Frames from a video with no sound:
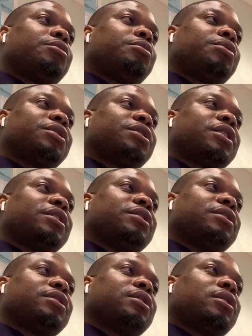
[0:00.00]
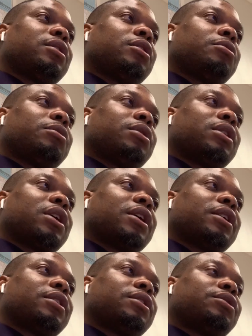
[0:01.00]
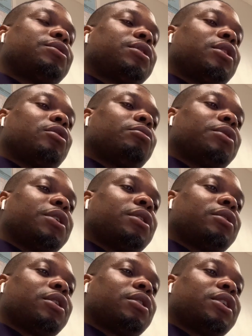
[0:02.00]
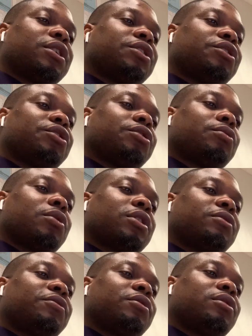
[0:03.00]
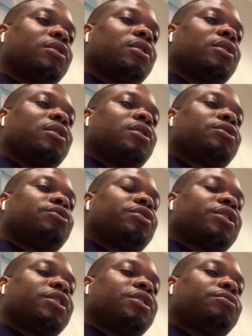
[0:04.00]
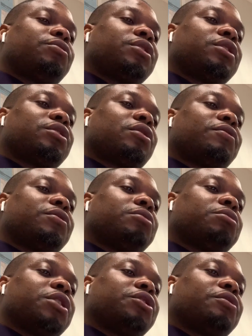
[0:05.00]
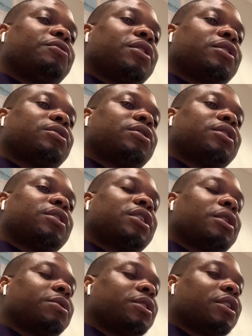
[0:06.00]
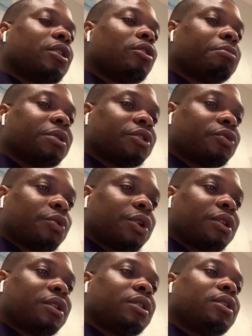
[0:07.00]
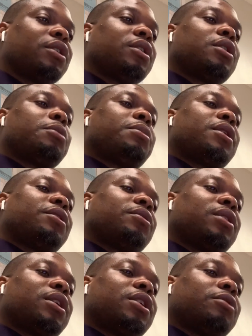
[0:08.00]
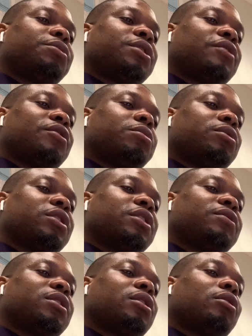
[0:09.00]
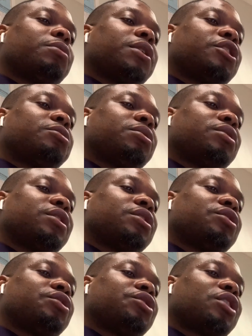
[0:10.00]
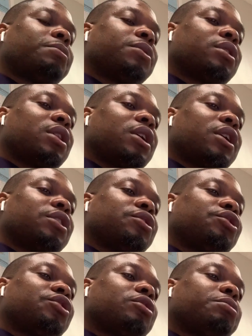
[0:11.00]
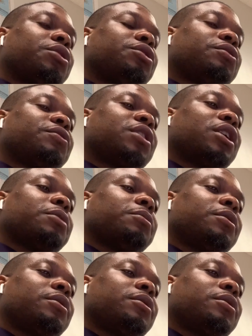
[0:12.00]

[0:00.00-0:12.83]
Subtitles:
presents a lack to the company or the organization you're working for. The strategy of risk is often a major factor in determining a company's worth, particularly observable if the company experiences a sharp decline in a short period of time.